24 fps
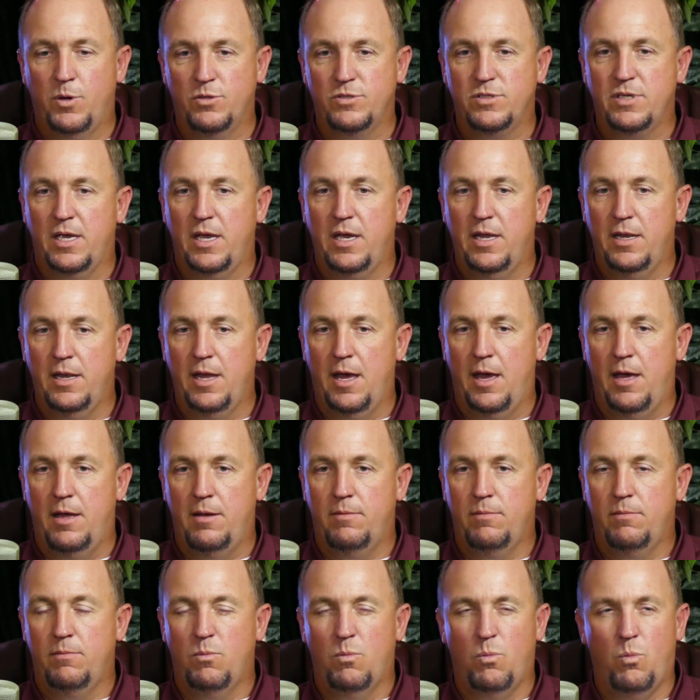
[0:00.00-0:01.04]
to end at
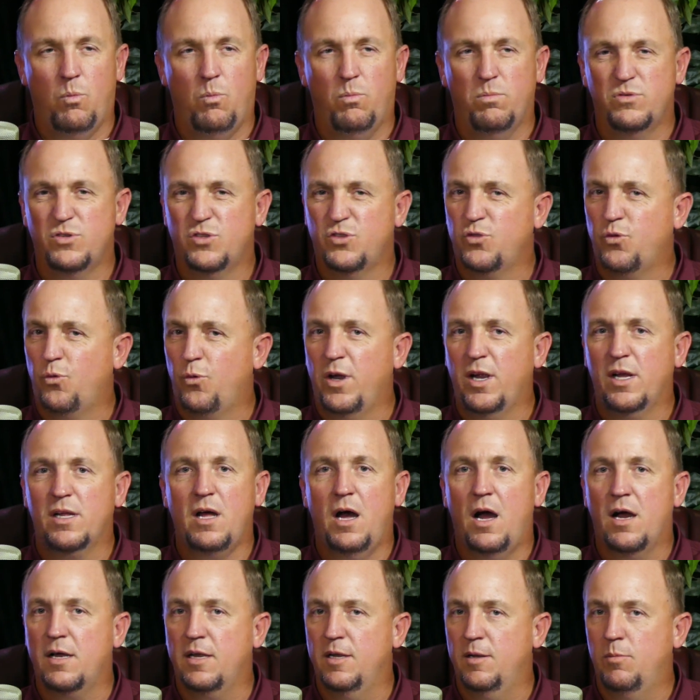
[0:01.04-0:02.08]

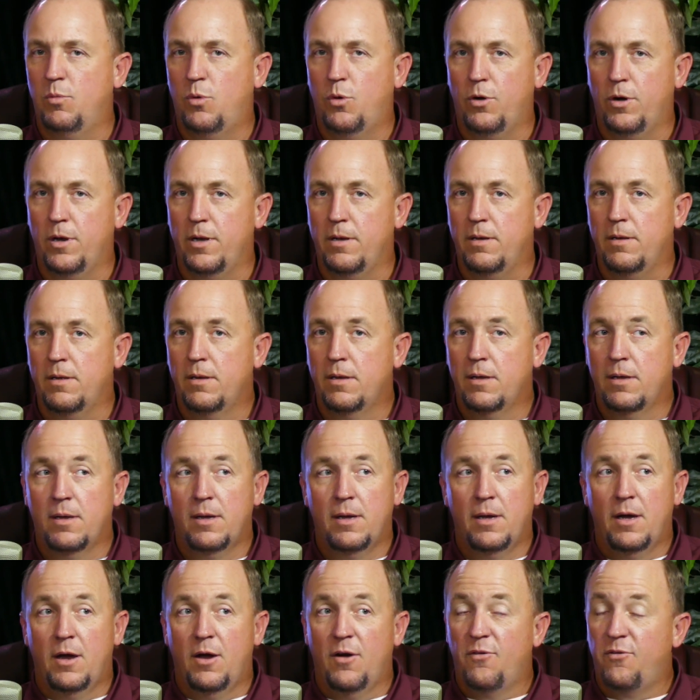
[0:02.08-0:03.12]
3:00 in the morning.
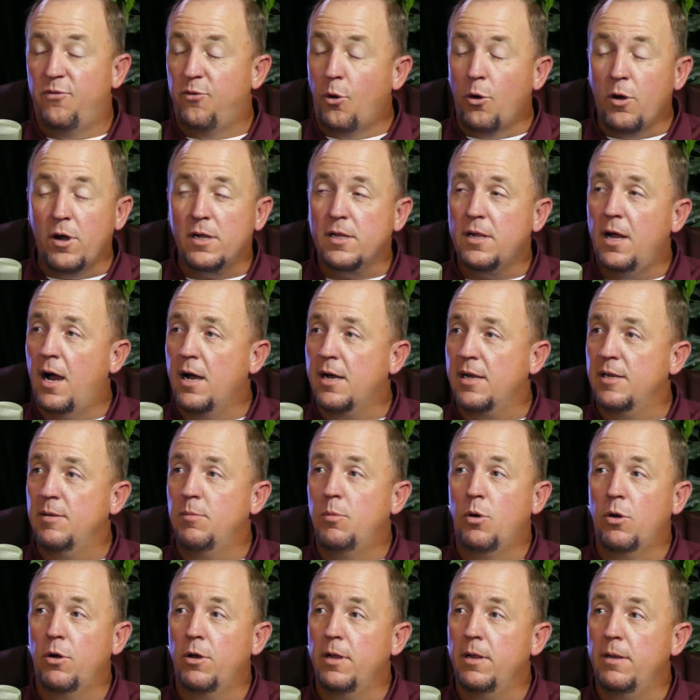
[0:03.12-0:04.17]
4:00 in the
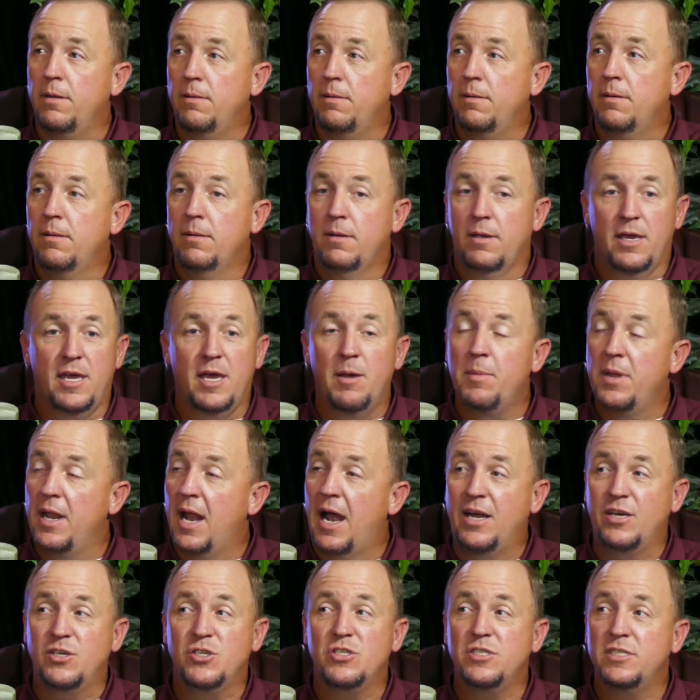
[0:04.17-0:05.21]
morning, him and
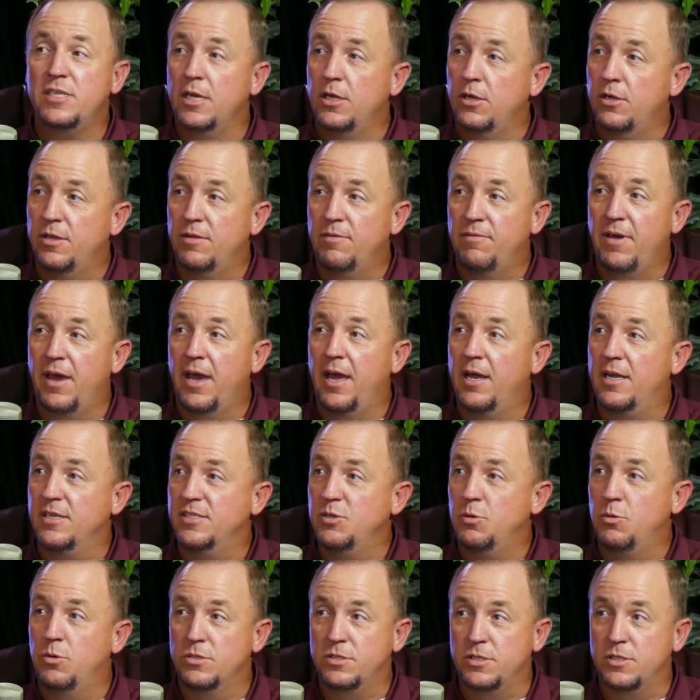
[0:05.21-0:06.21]
I are still in the van because he wants to